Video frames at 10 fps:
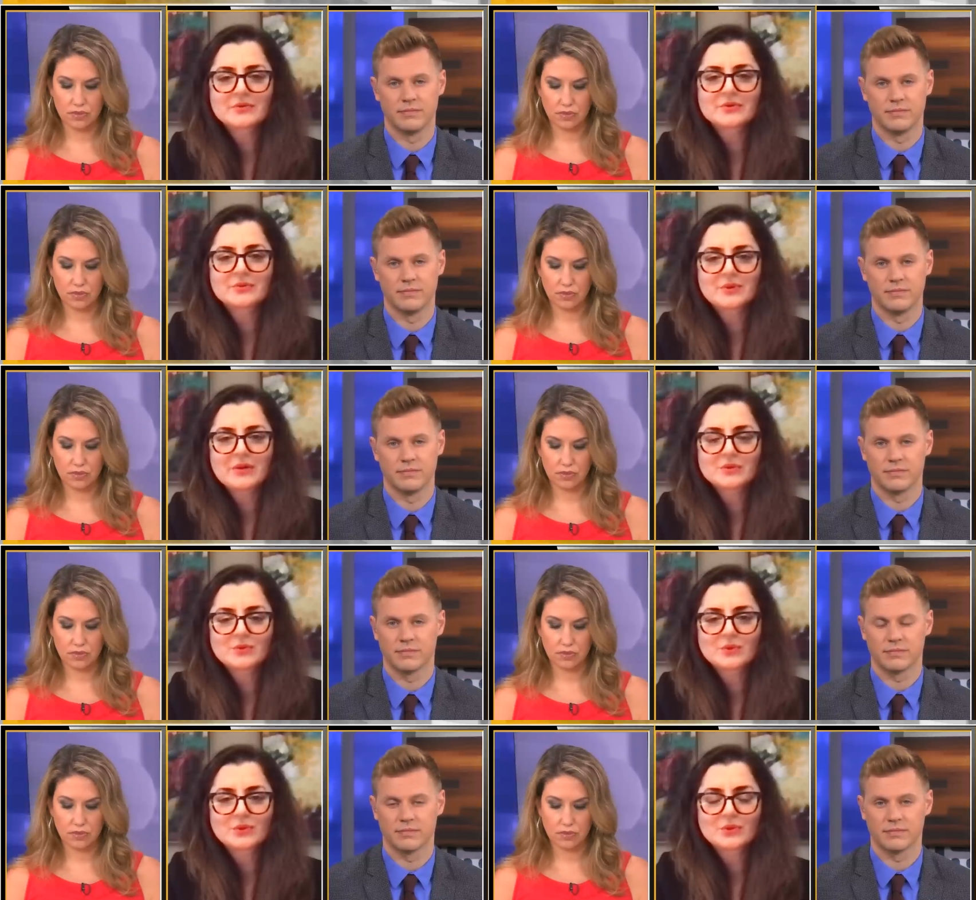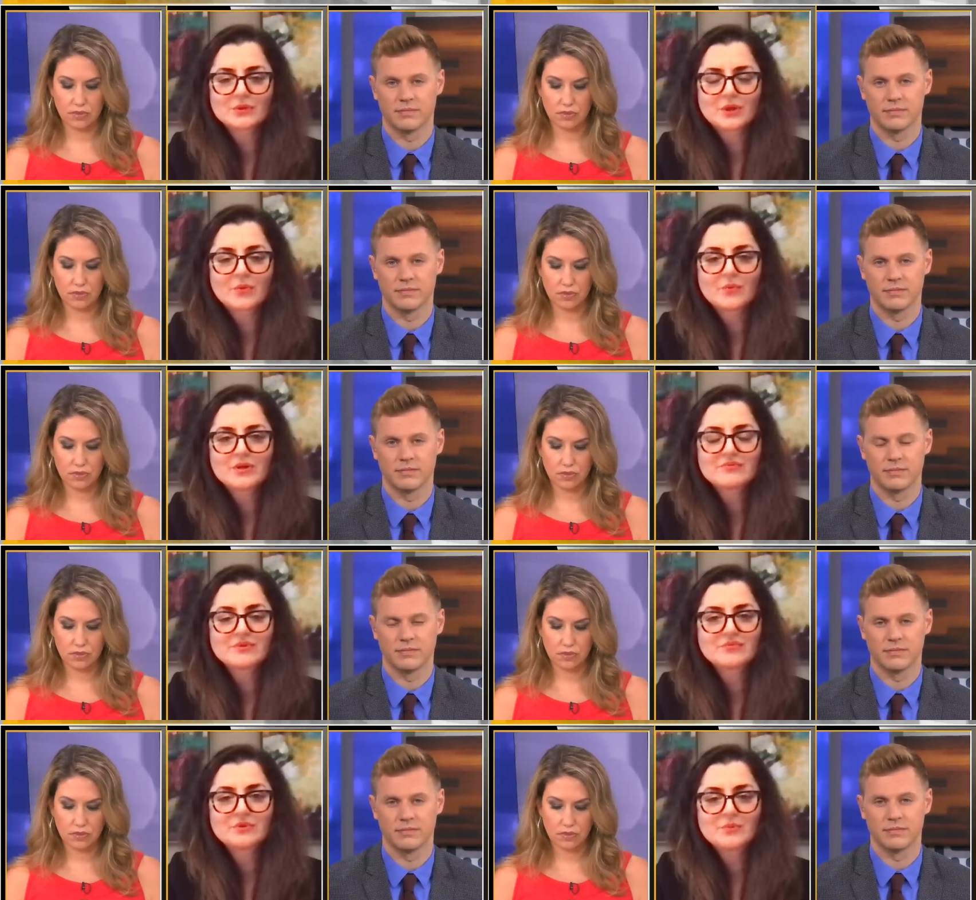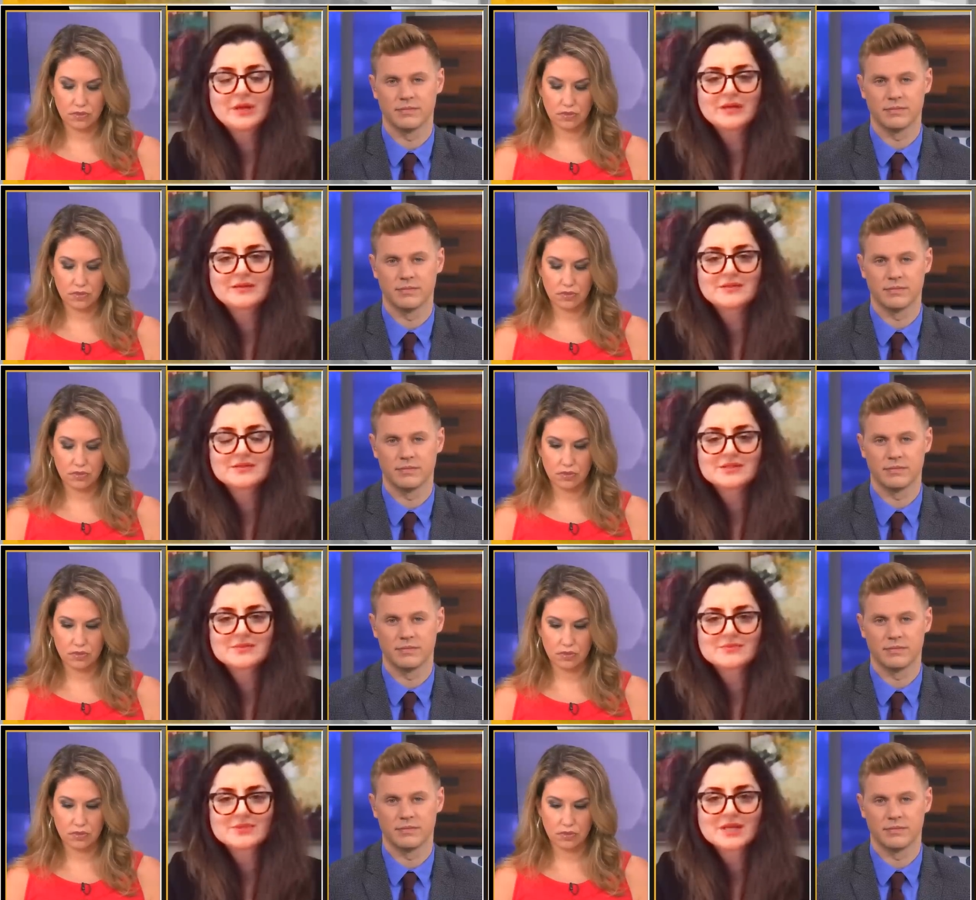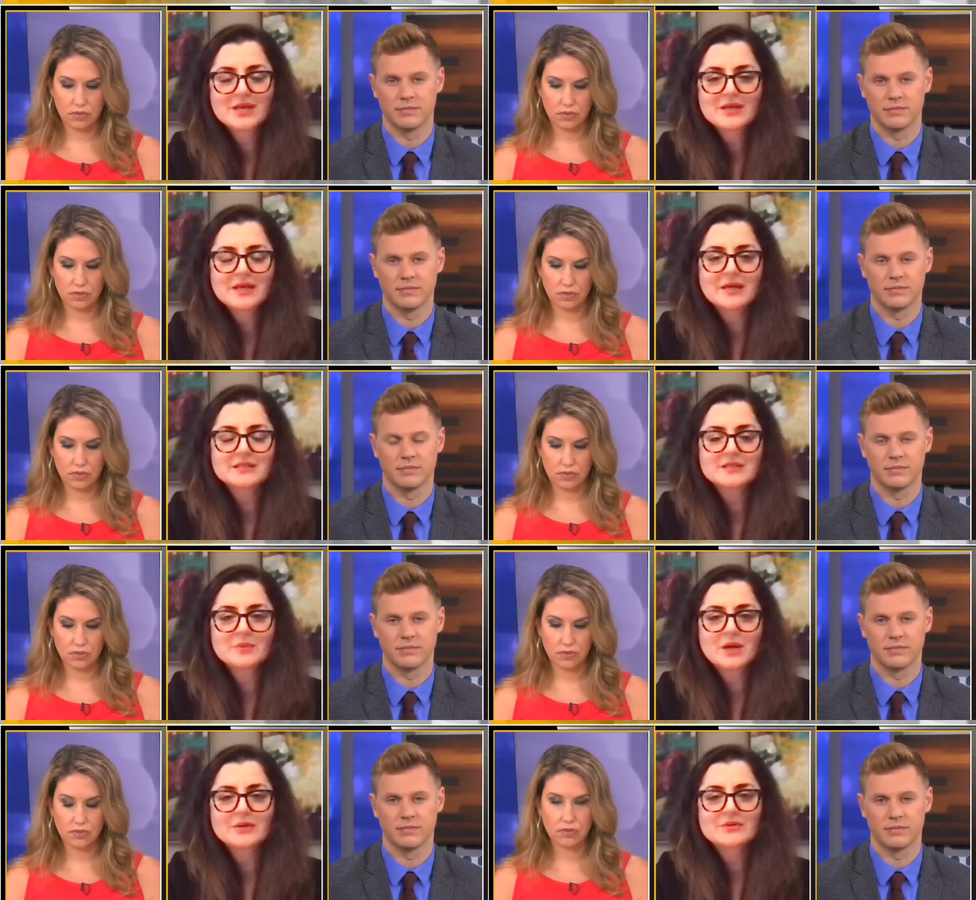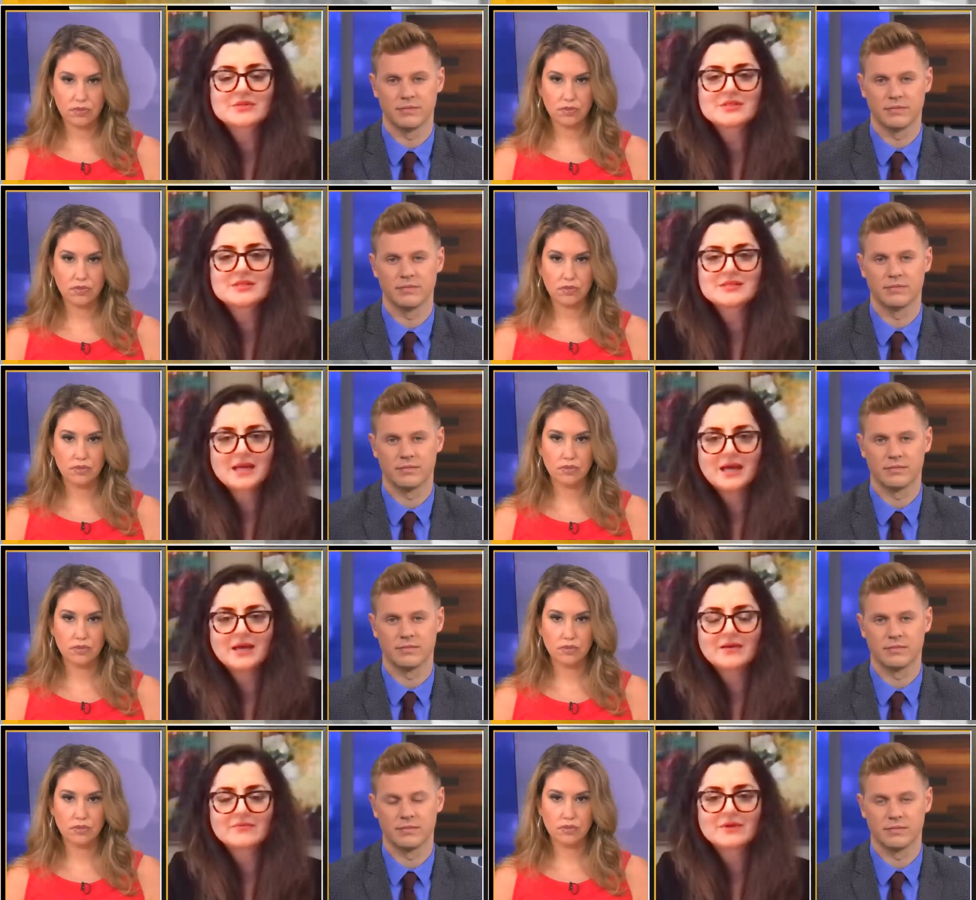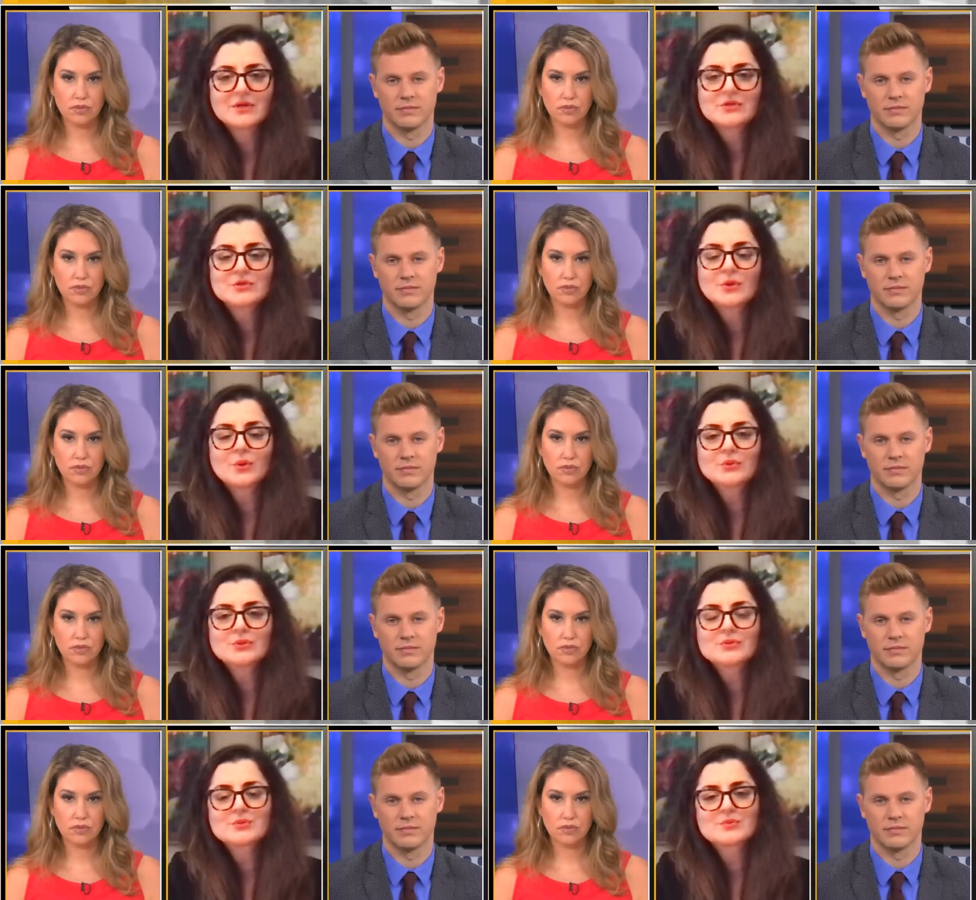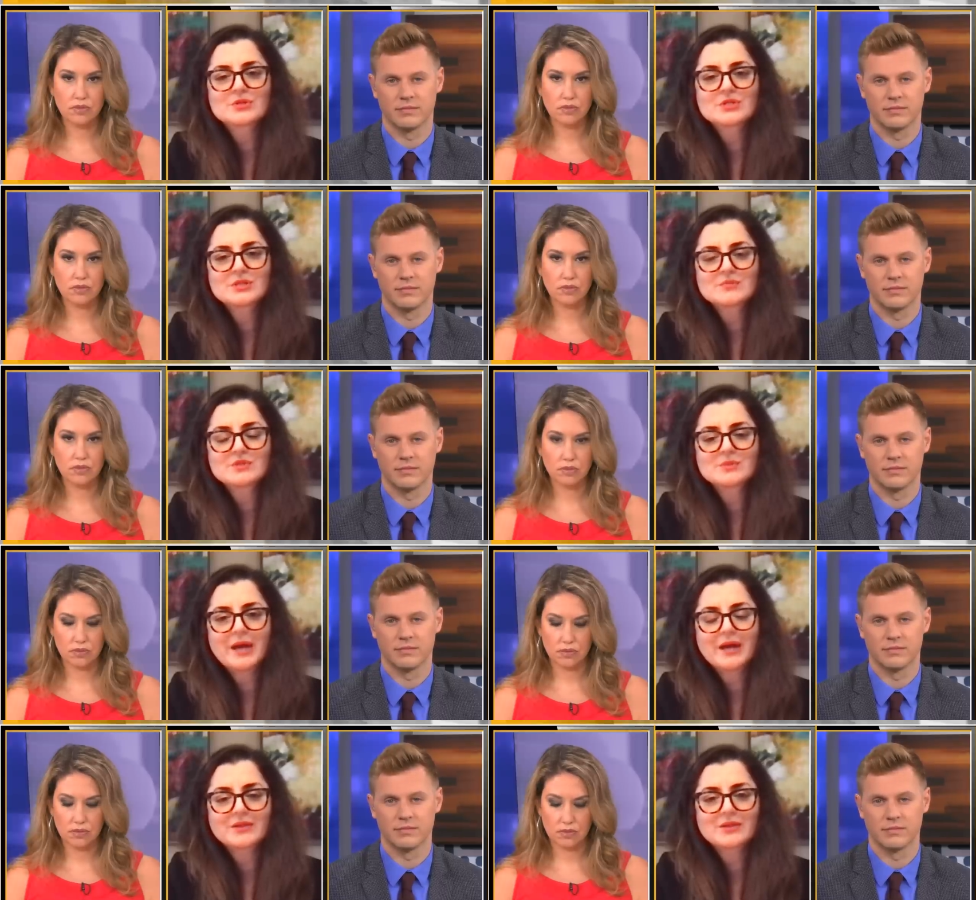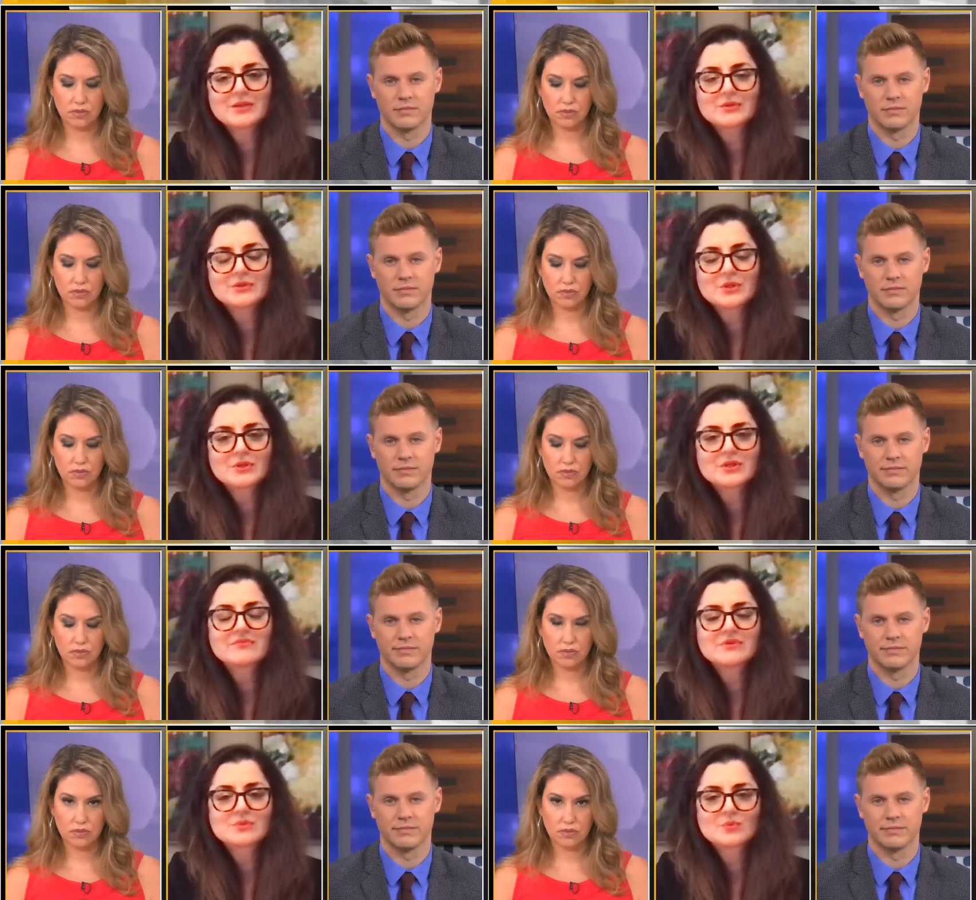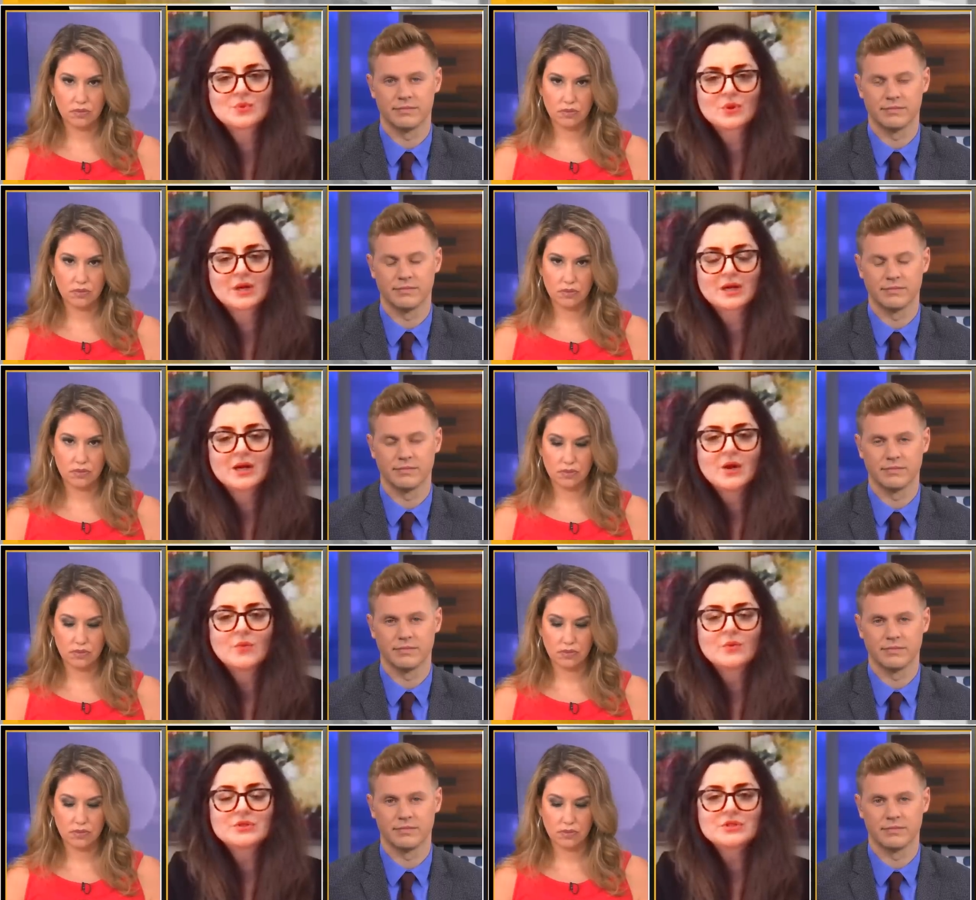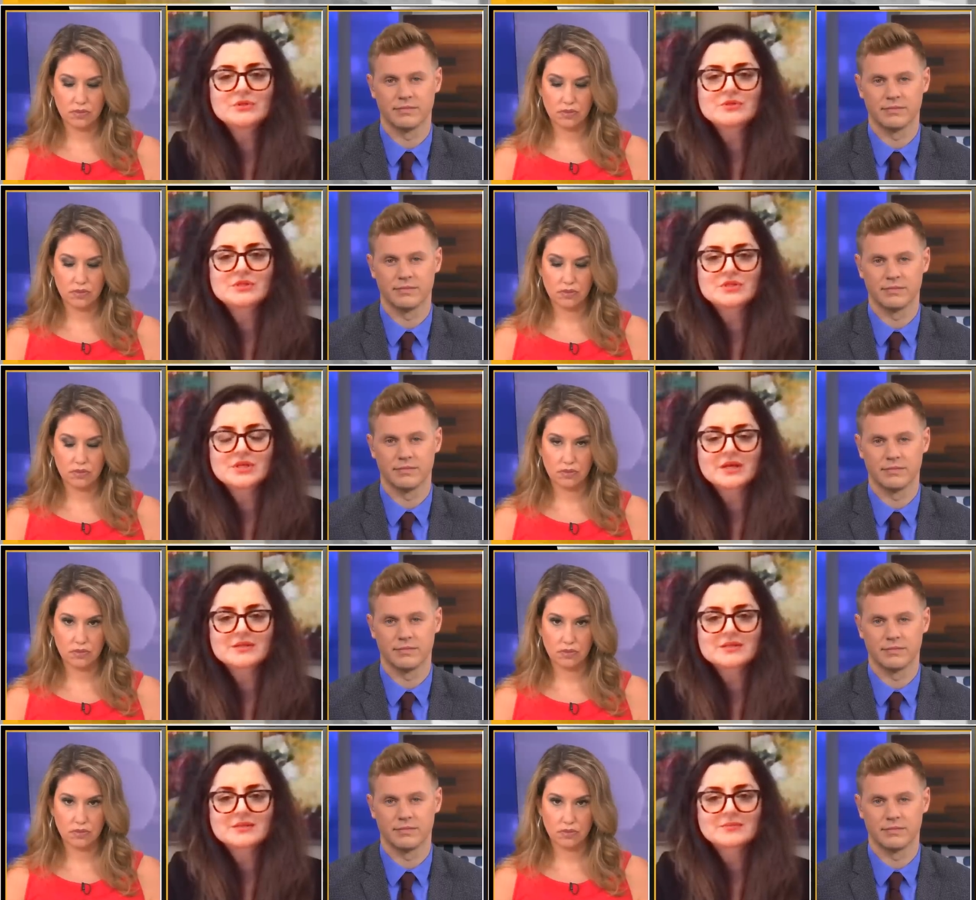Speaker 1: throughout the world are one of the few mechanisms that democracies have to hold those regimes back. The alternative is war. What do you suggest?